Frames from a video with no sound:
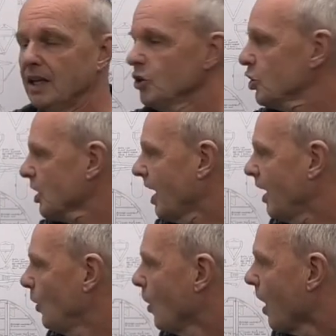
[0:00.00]

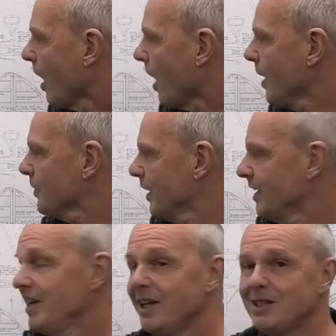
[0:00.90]
So I'm going
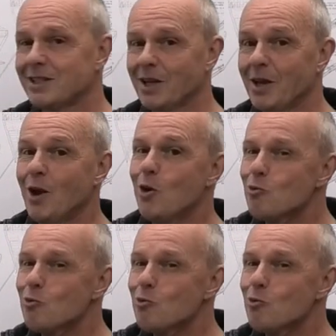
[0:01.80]
to need to